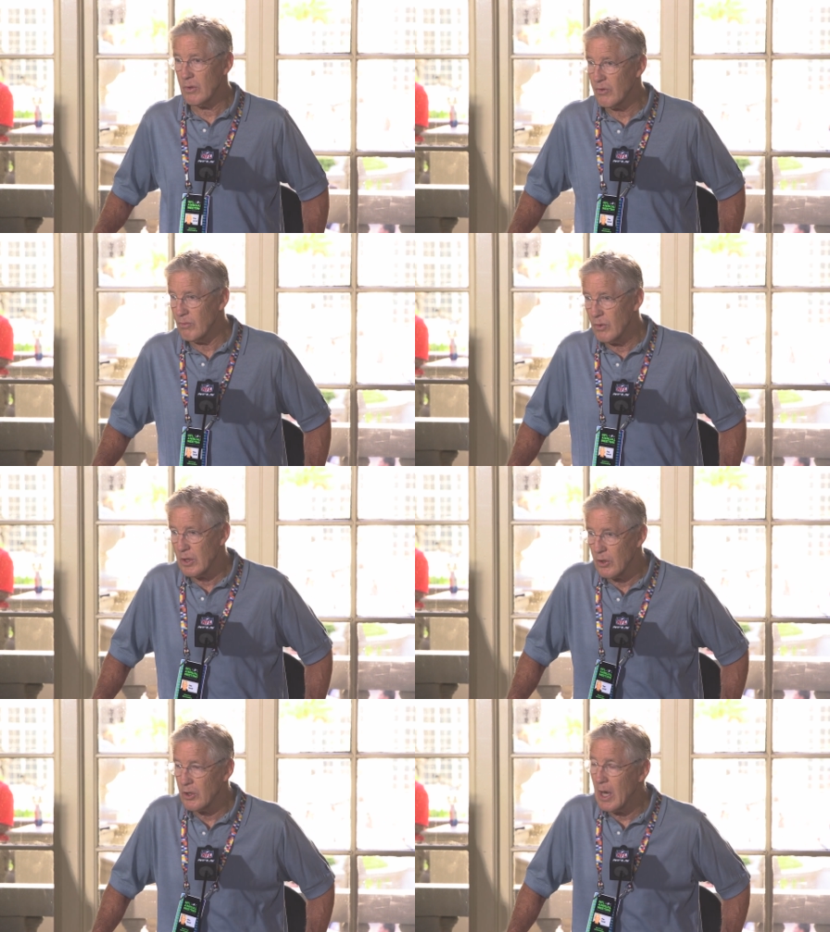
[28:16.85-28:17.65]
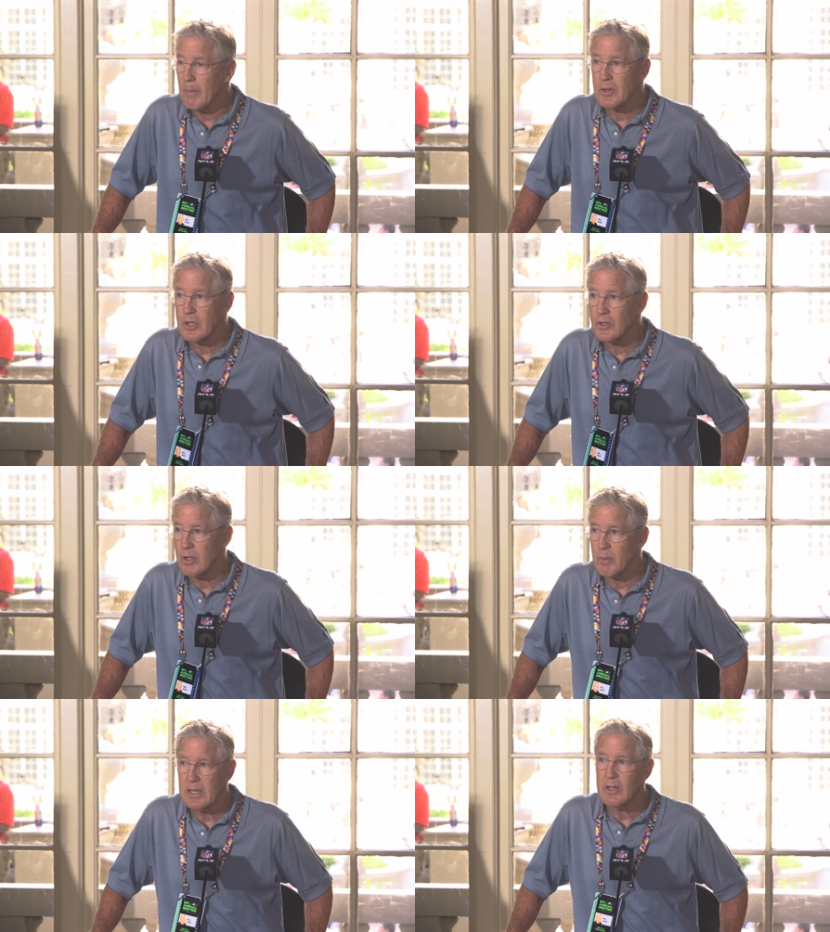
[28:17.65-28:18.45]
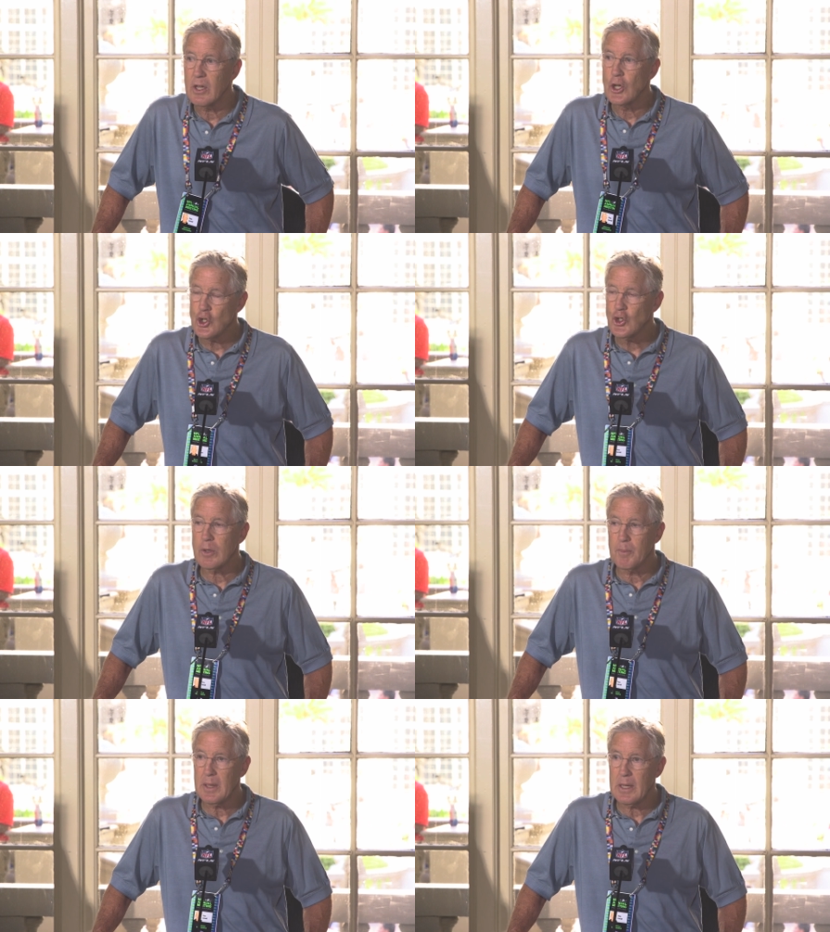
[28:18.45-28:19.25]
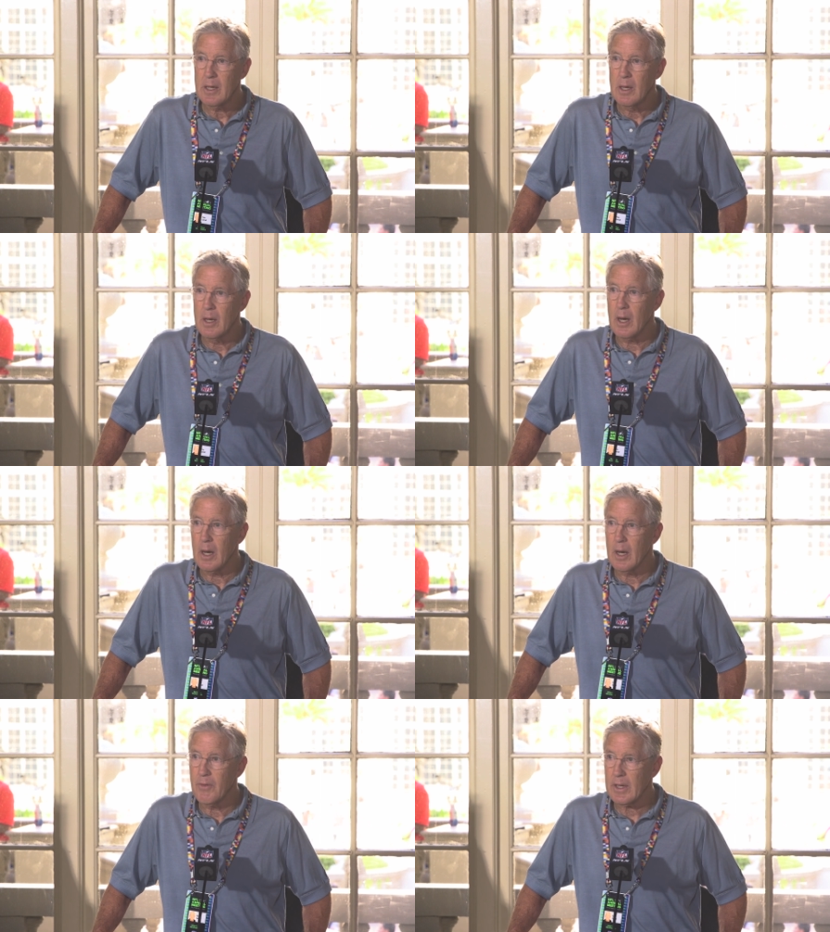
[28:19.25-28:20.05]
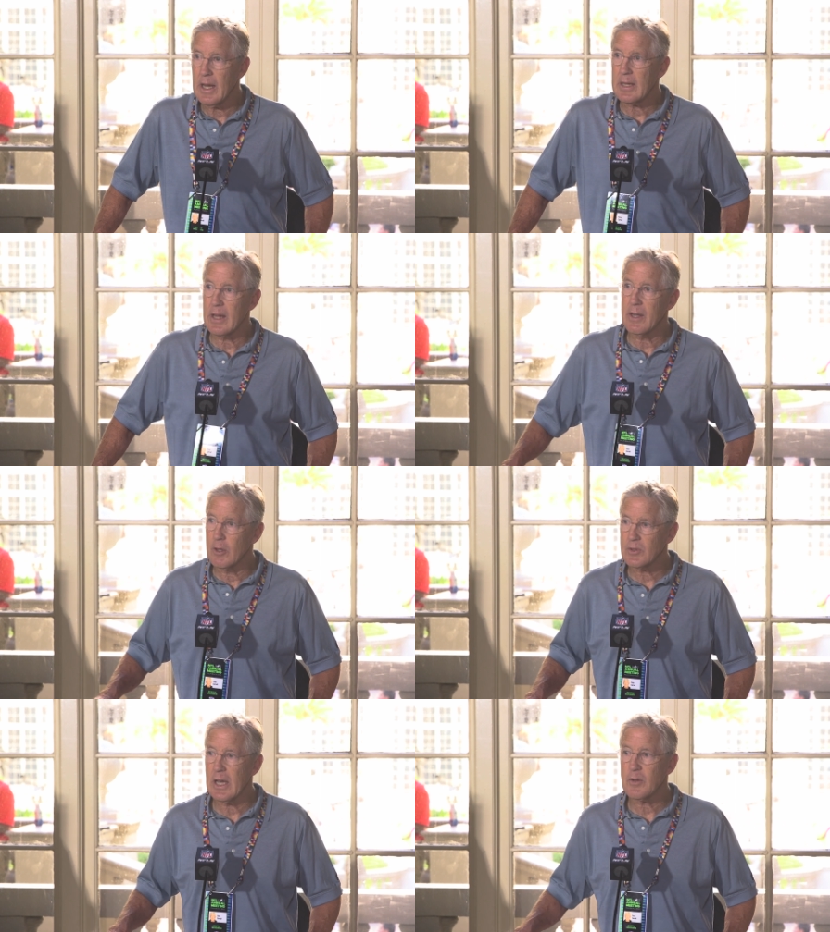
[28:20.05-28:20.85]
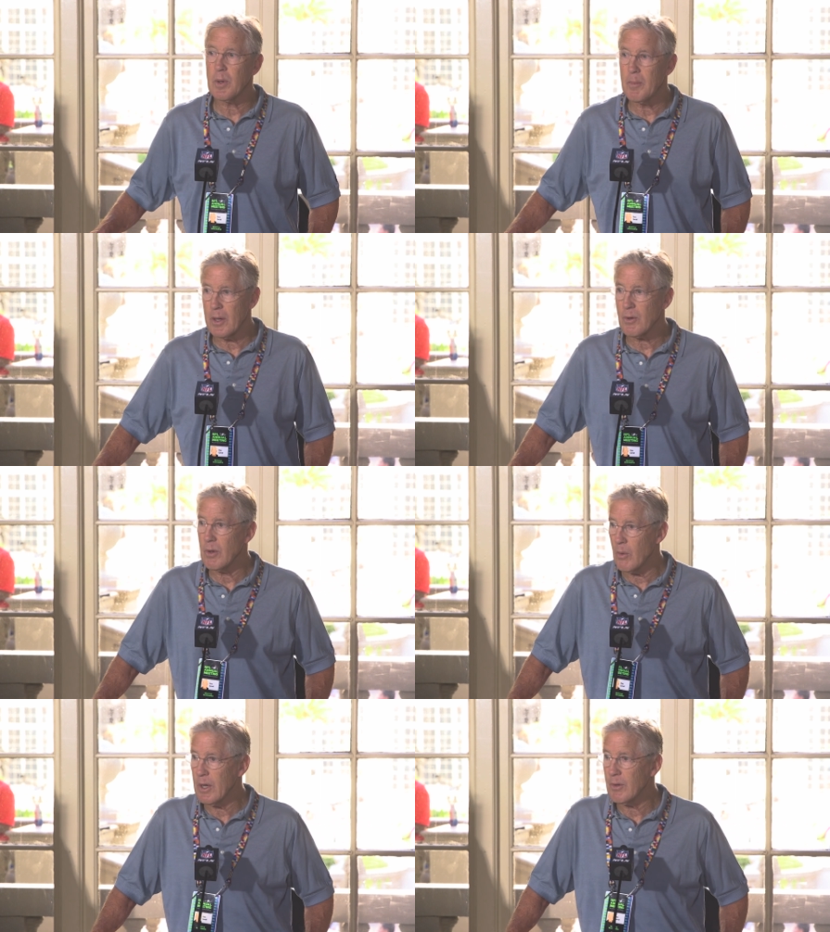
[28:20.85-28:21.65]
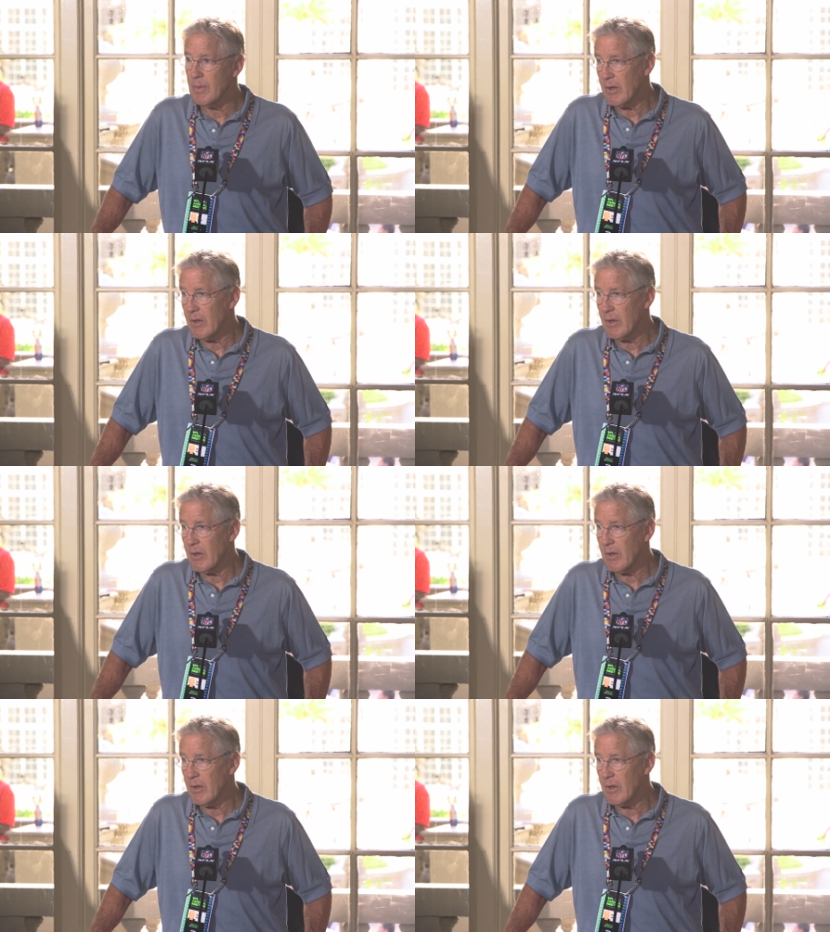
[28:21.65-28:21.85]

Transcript: There's some really good competition there, but he should be uh, the kind of guy that helps guys play better around him.